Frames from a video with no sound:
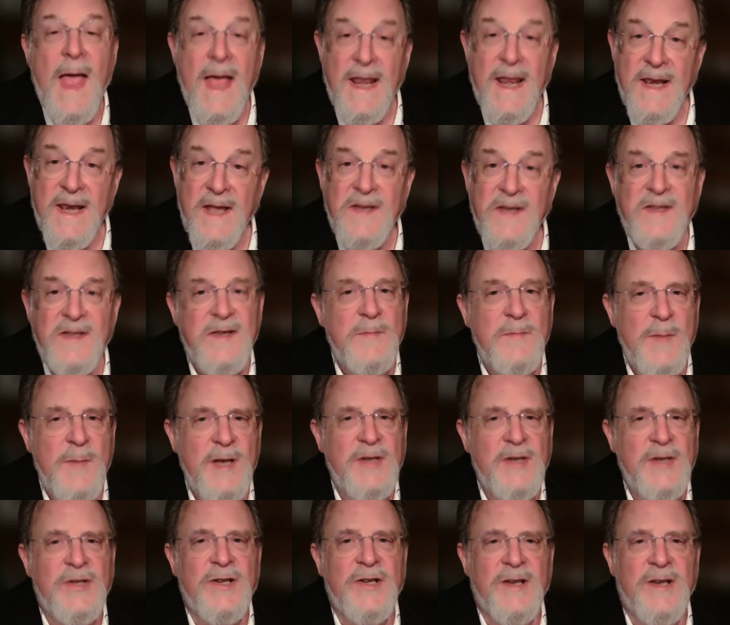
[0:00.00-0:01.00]
Nice
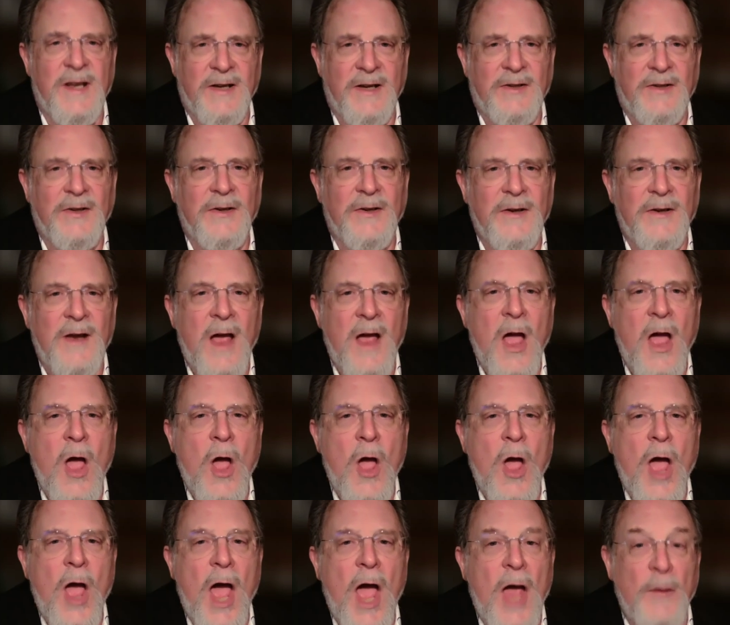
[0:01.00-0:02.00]
summation, Doctor.
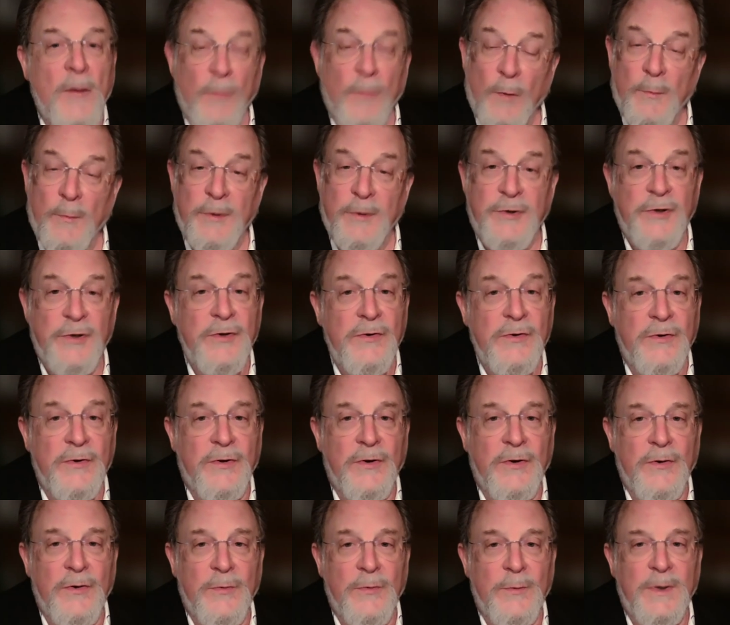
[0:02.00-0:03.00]
And we'll return
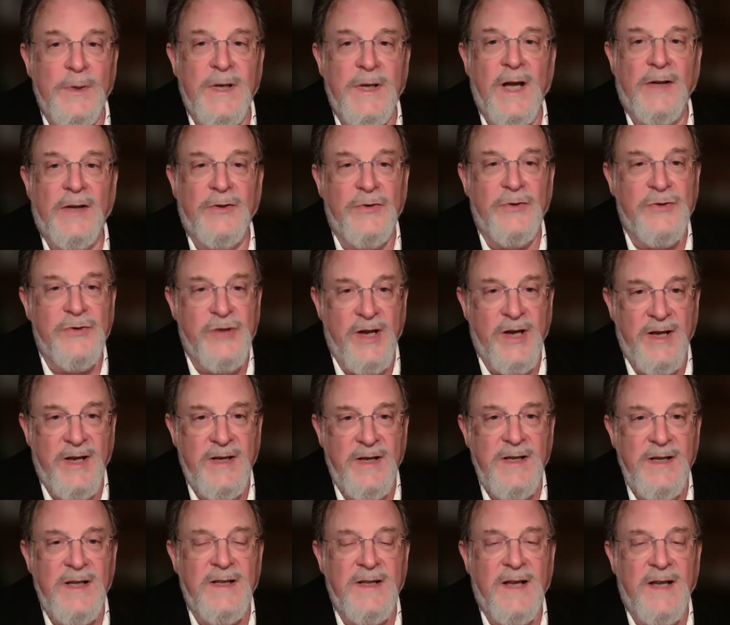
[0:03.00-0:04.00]
with Dr.
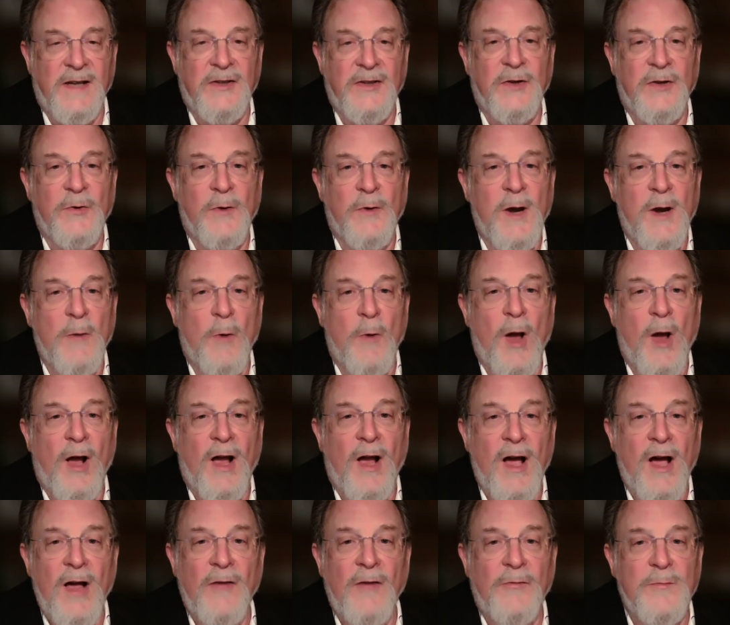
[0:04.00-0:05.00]
Chen and Dr.
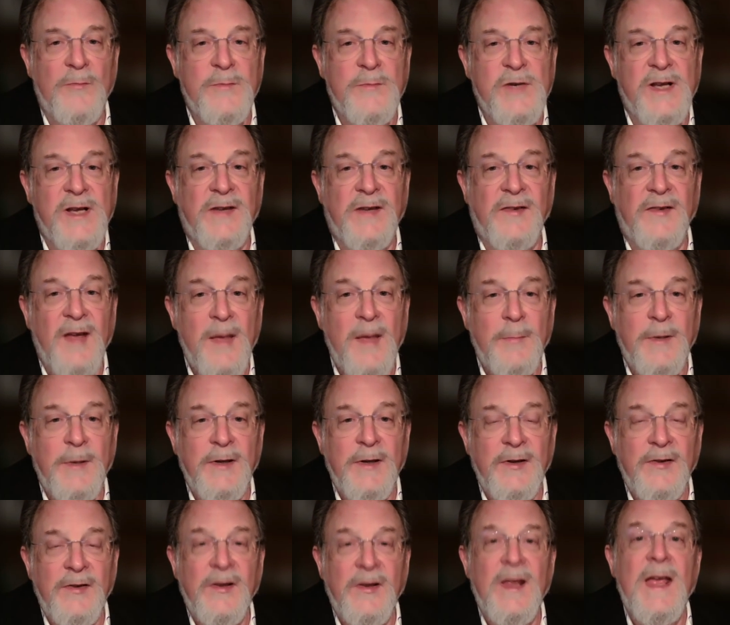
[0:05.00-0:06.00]
Gray-Roncal from Johns
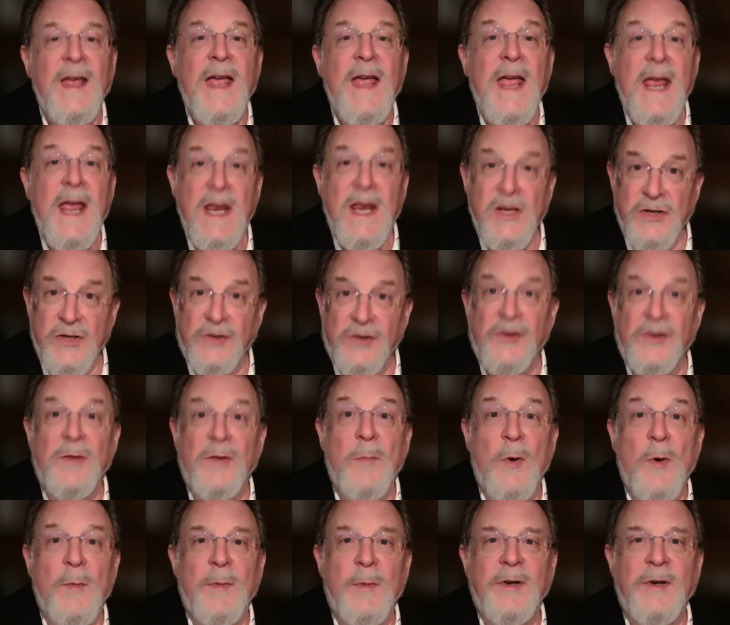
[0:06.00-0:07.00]
Hopkins in just a
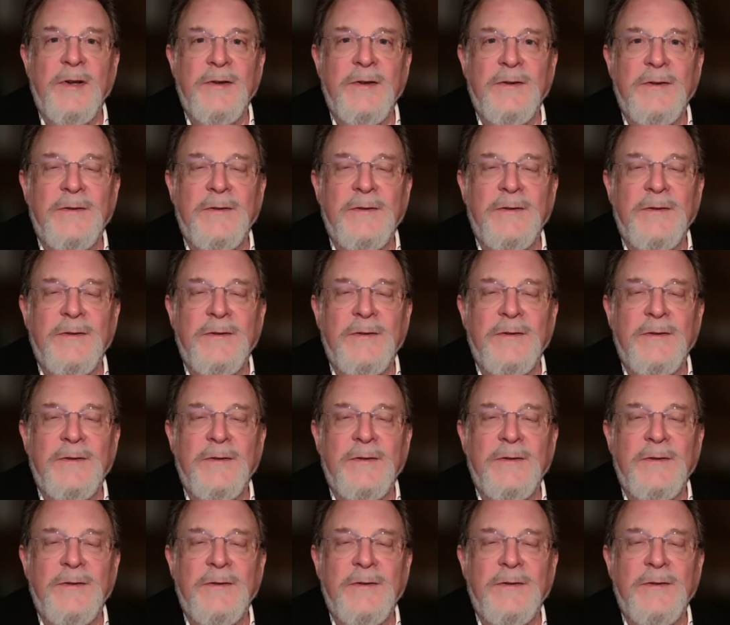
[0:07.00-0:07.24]
moment.